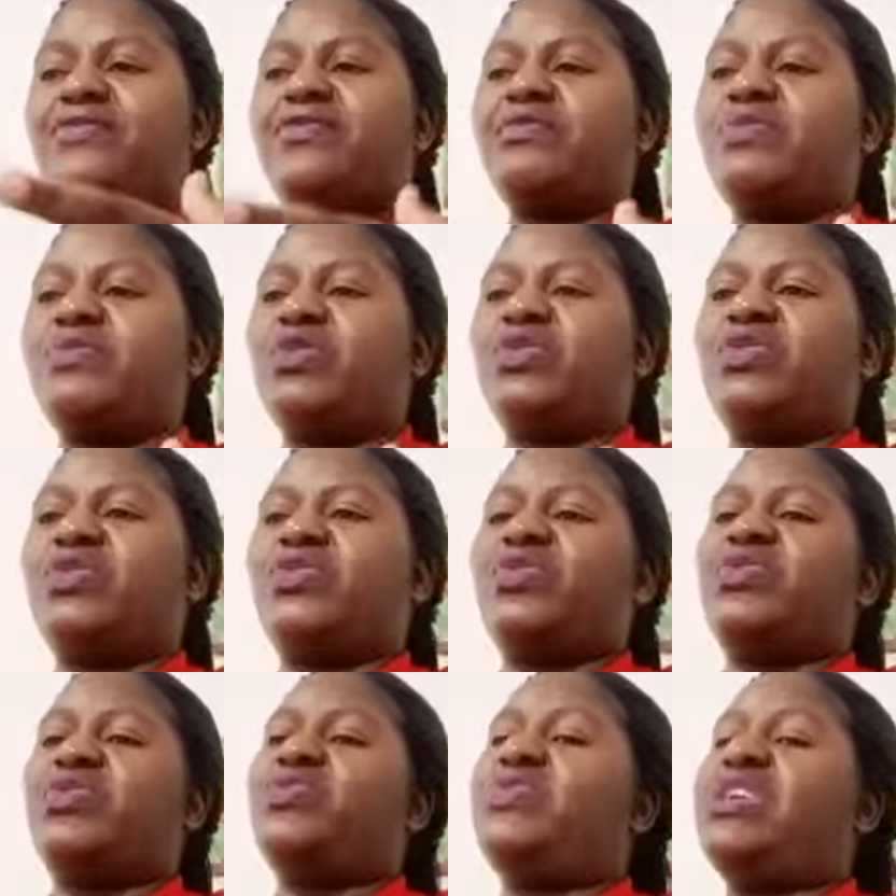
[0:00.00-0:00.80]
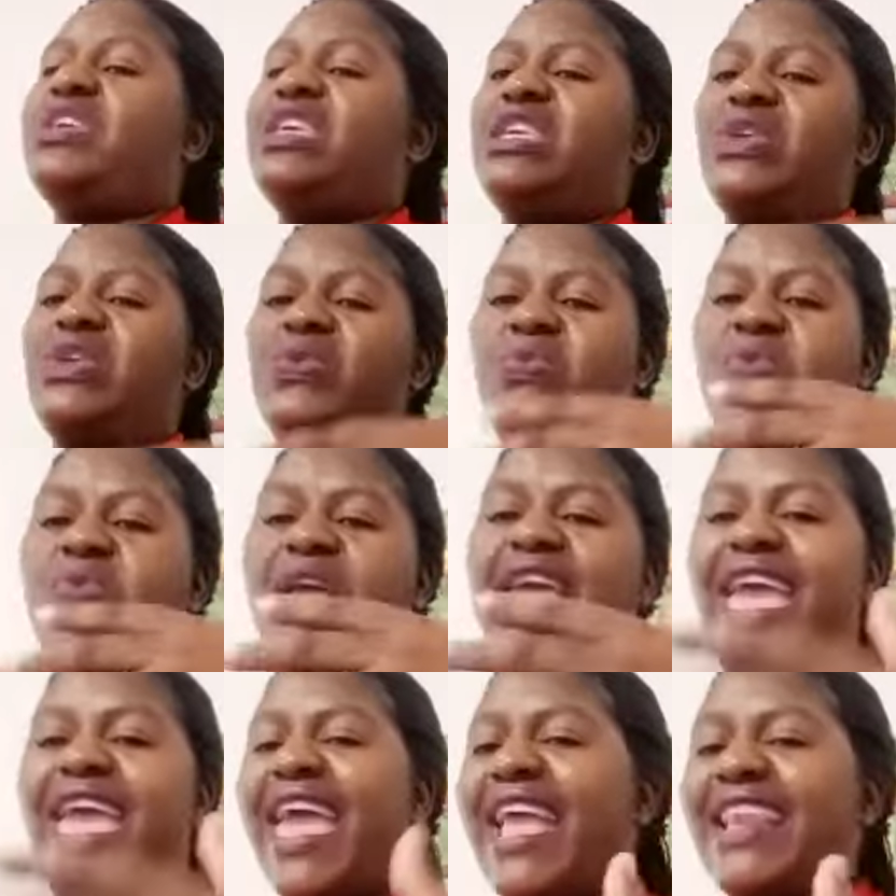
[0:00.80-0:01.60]
from your story, you
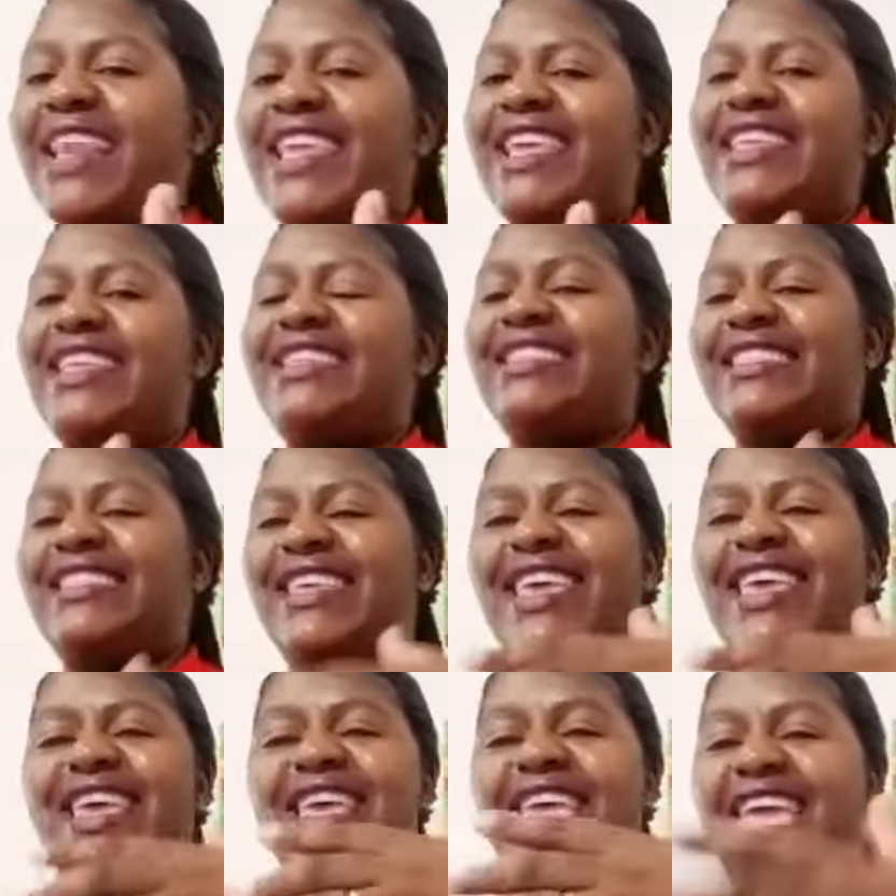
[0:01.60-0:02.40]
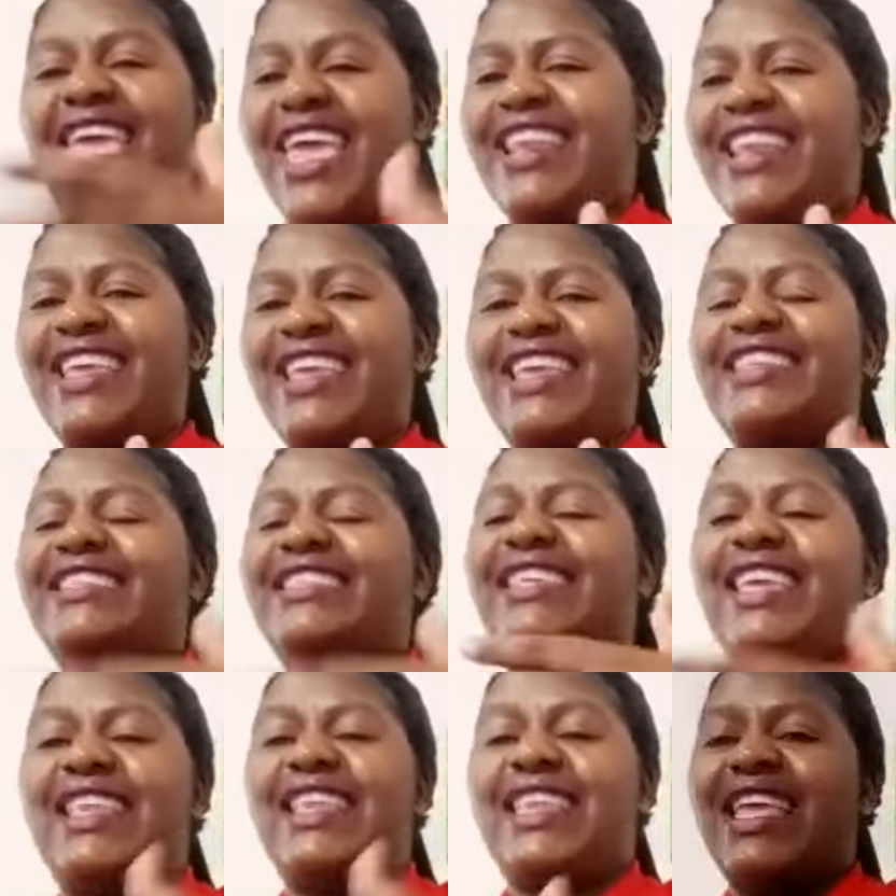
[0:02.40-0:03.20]
edit.
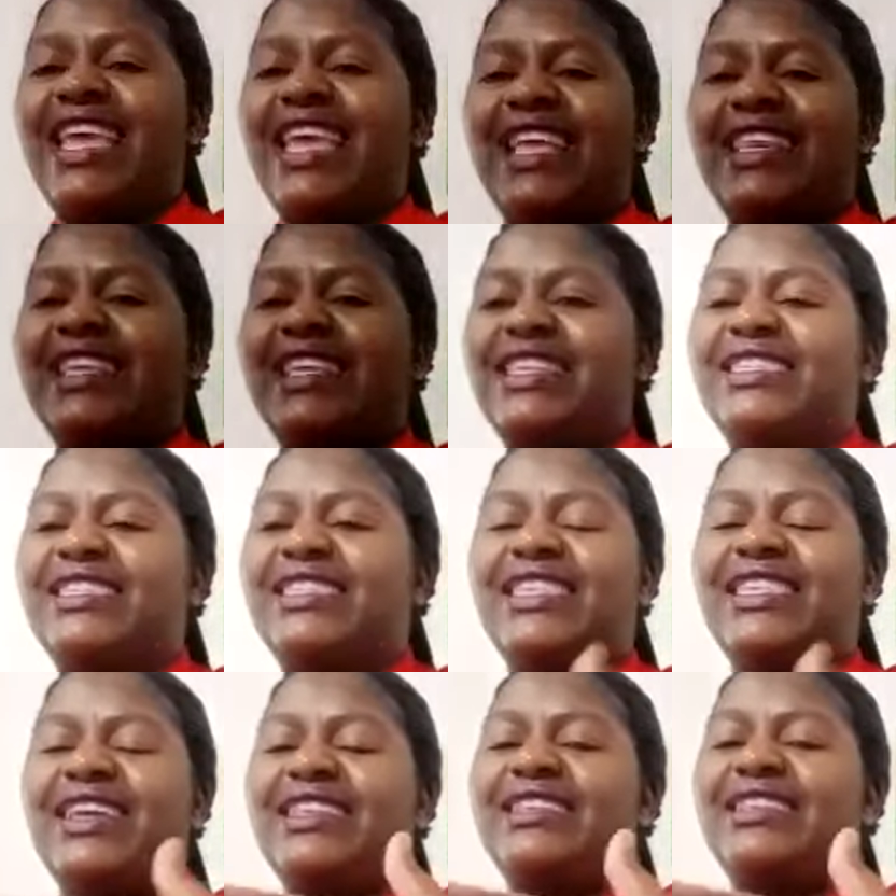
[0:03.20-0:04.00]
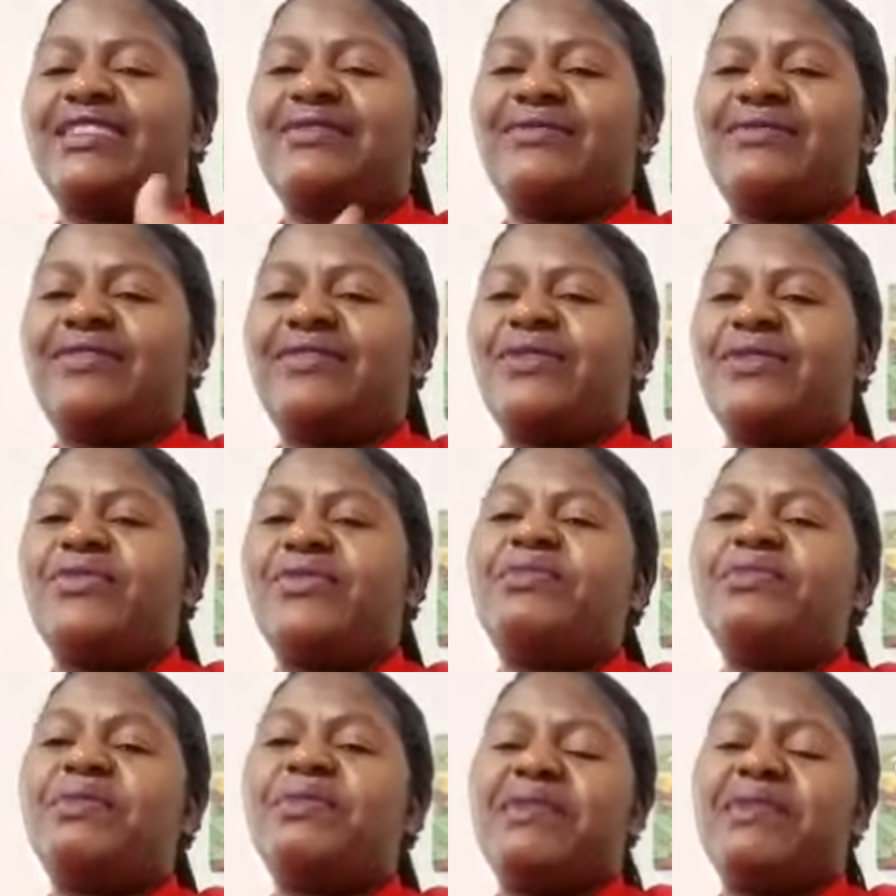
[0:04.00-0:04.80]
That
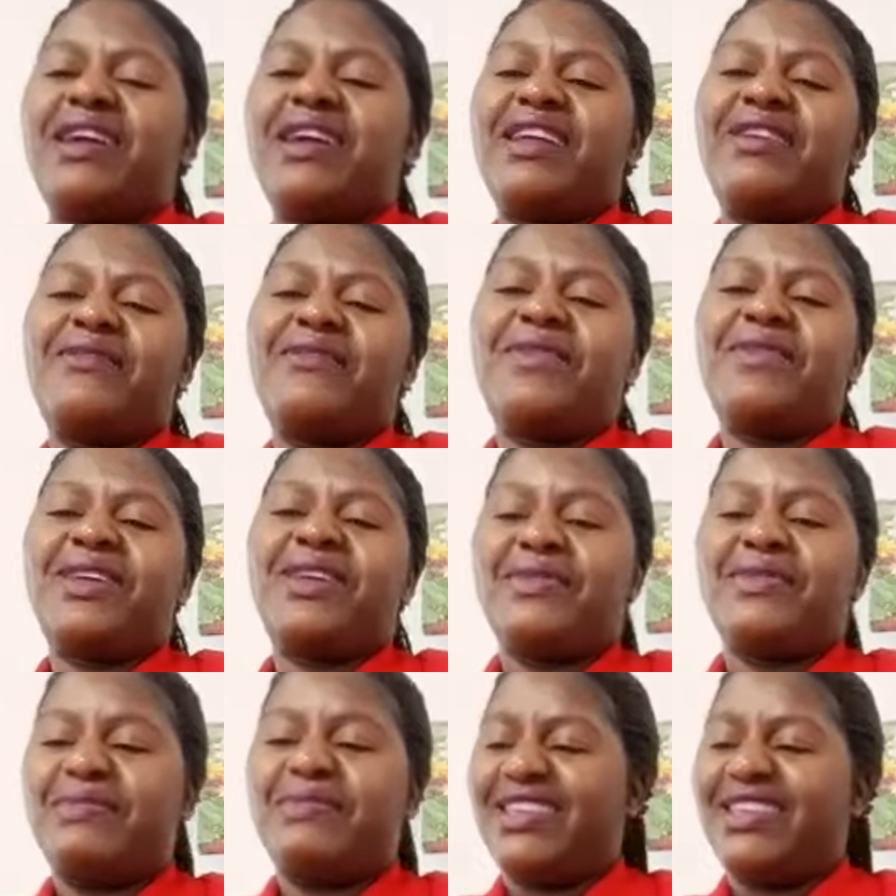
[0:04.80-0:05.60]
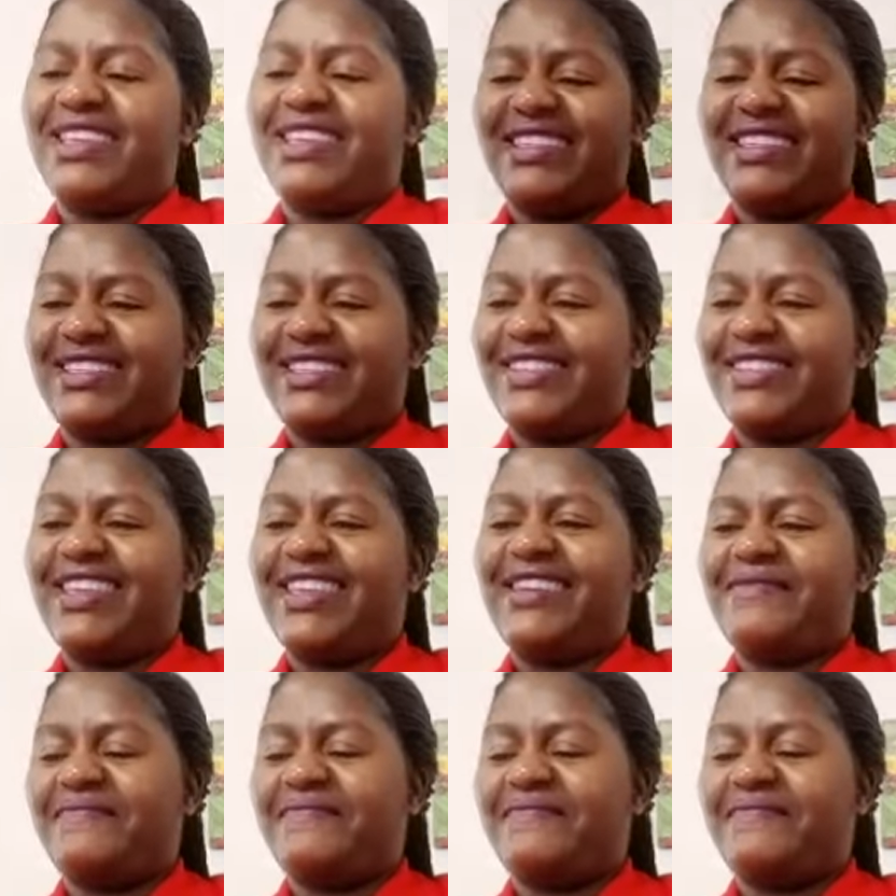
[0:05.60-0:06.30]
would be my recommendation. Yeah.